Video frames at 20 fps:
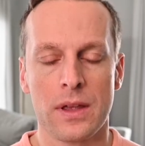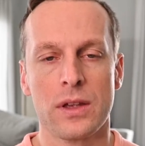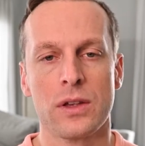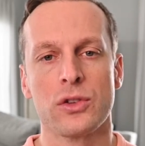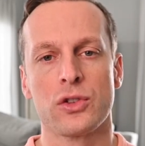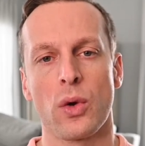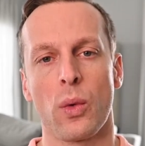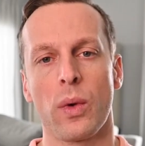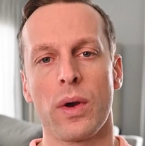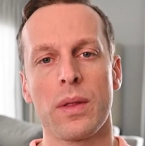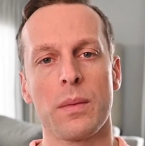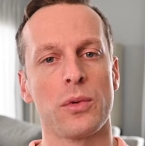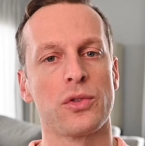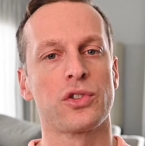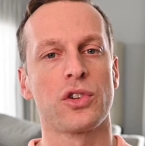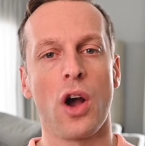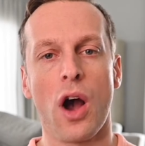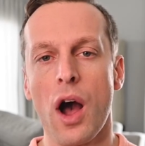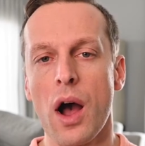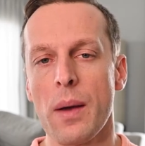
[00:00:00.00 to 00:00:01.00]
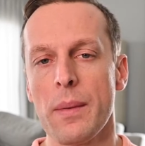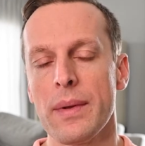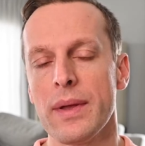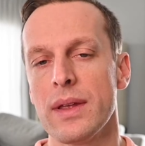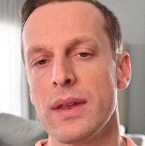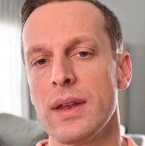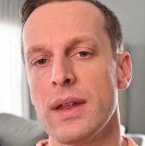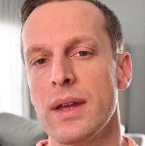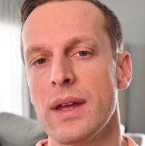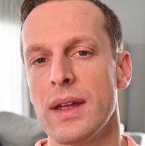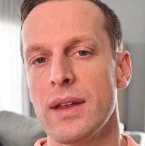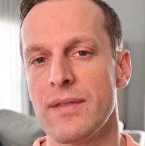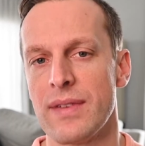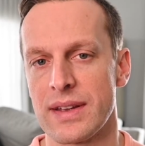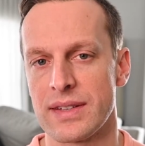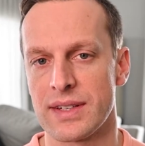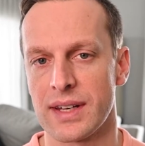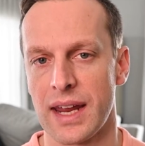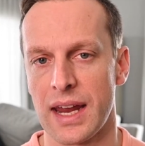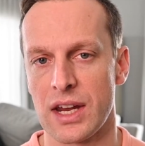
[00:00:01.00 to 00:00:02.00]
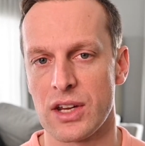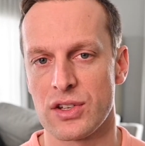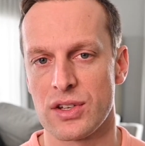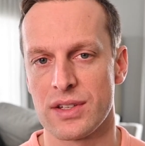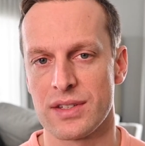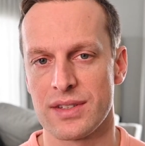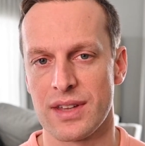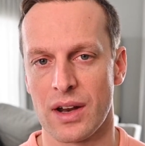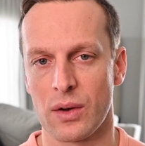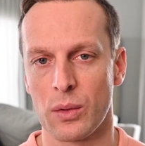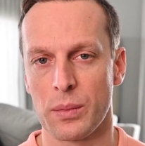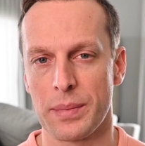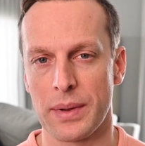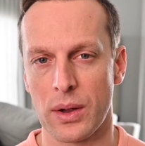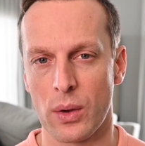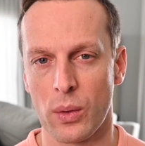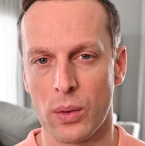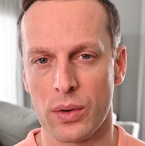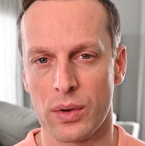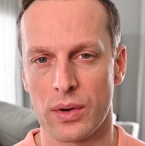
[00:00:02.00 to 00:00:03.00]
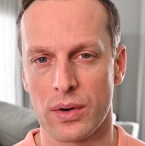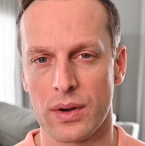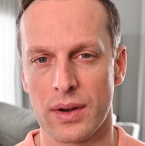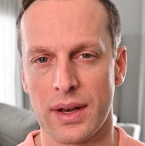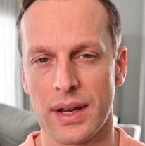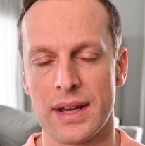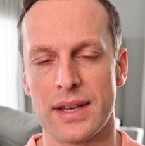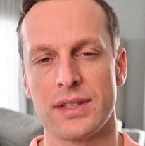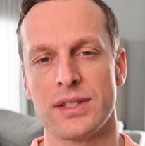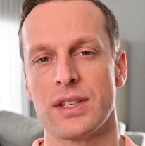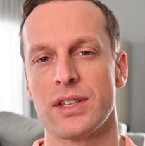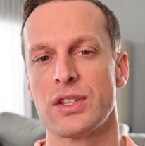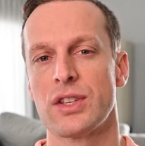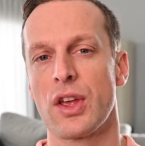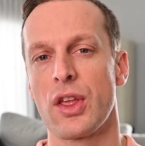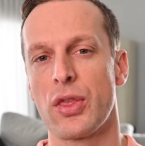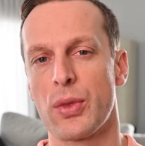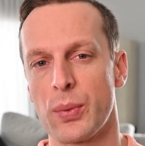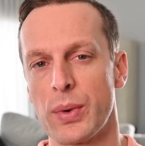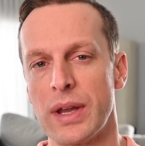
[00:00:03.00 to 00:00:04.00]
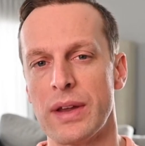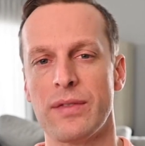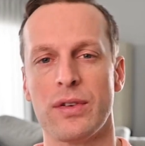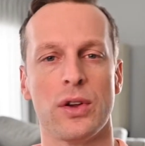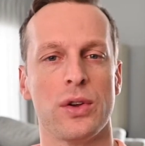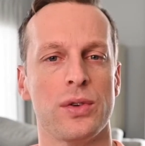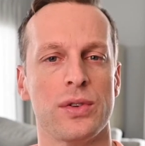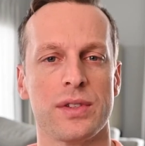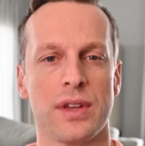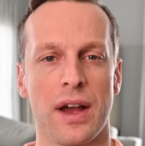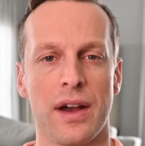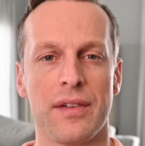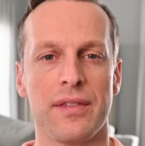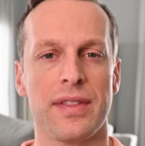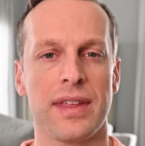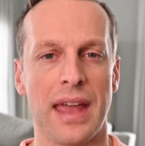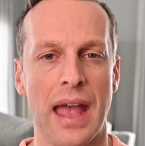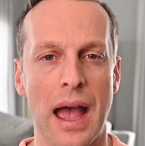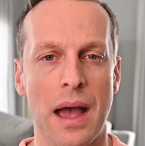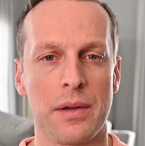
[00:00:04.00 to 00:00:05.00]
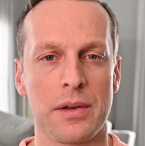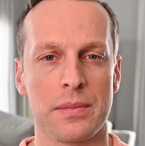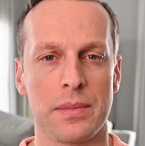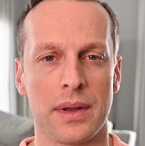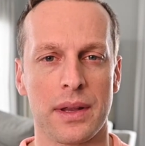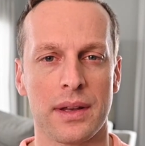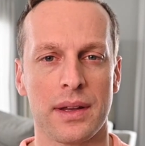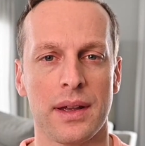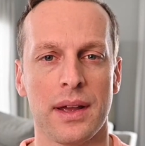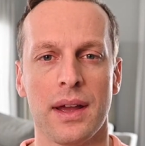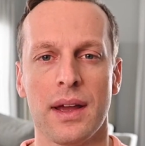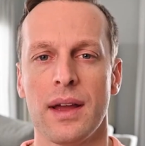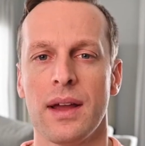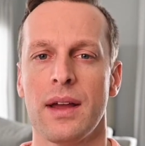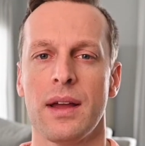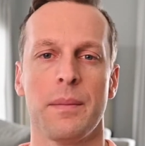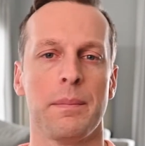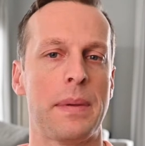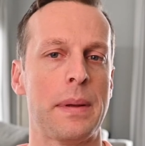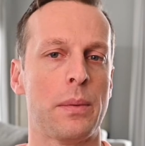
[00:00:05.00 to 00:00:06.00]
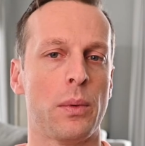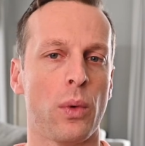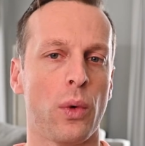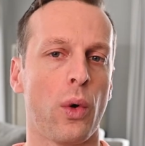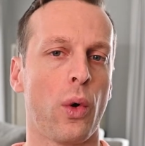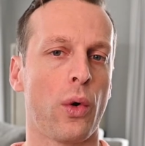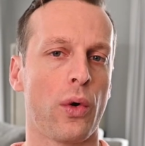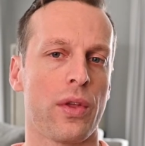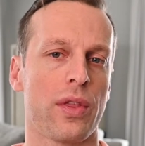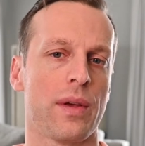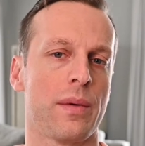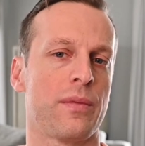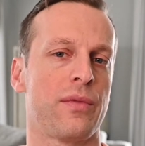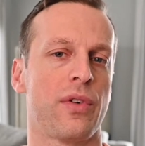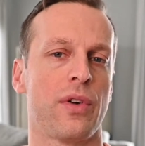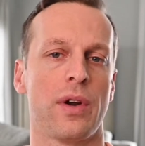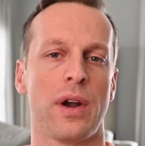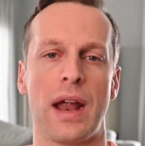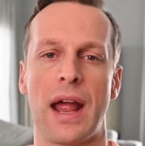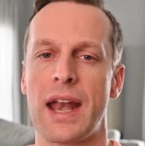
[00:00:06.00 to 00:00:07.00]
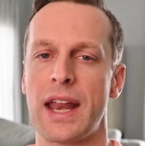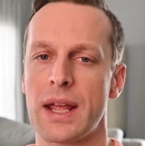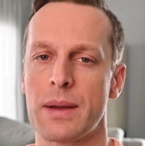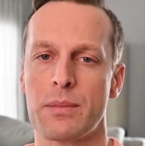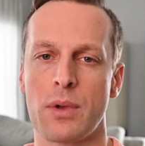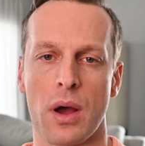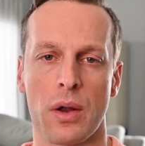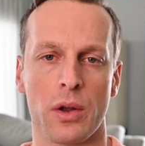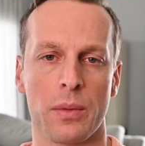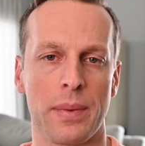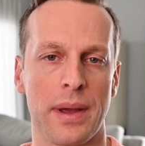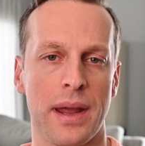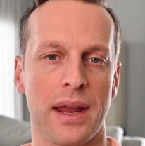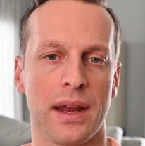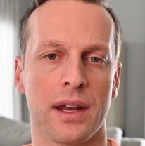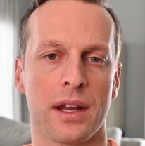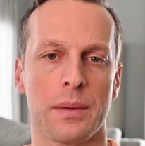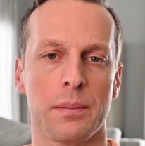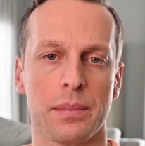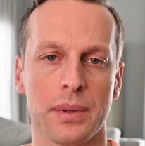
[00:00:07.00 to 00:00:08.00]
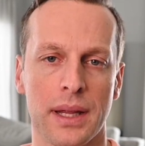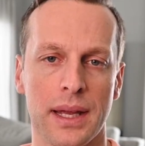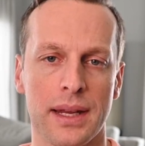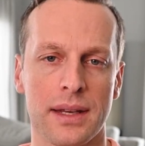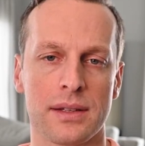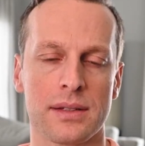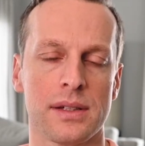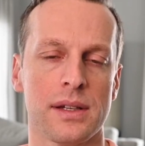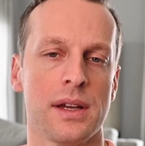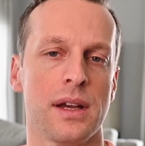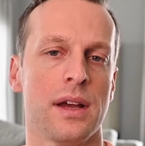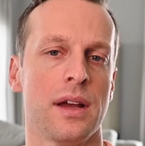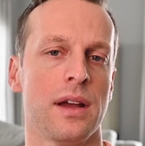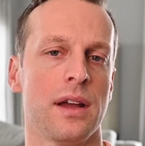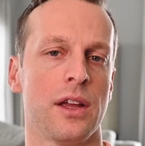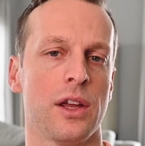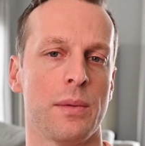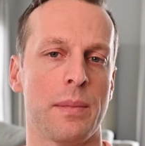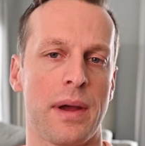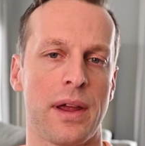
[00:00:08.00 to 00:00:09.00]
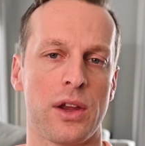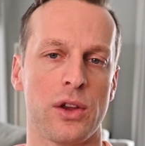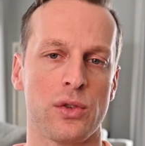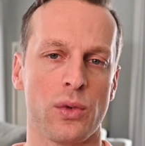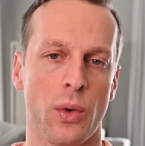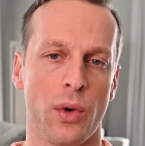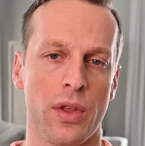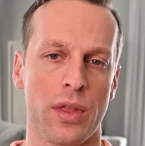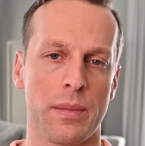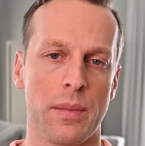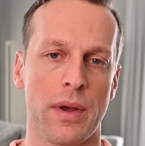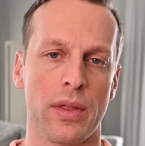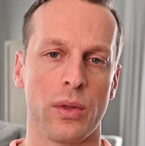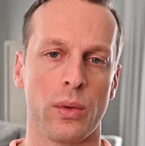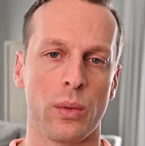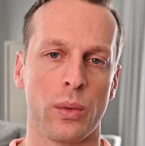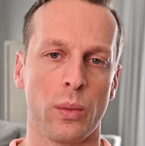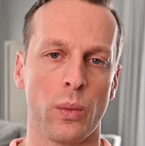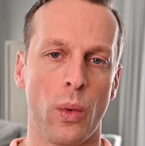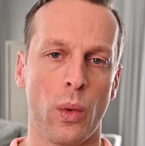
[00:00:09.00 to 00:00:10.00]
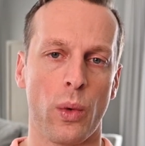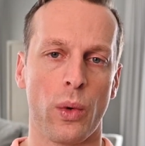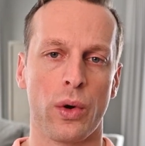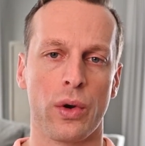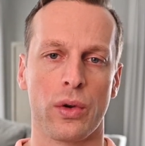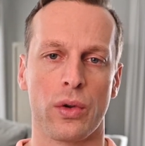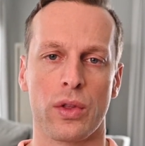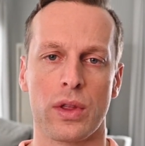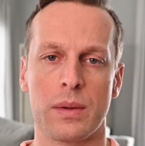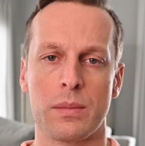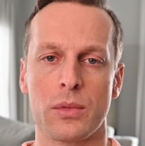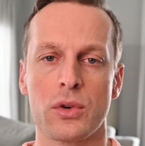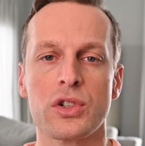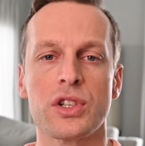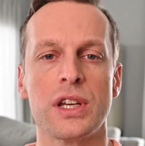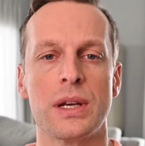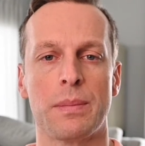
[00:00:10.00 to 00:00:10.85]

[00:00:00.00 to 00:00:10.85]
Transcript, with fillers: So one of the most common investigations that will be ordered is this three views of the abdomen. People will order them for any abdominal pain complaint, you might you order them on the ward or the emergency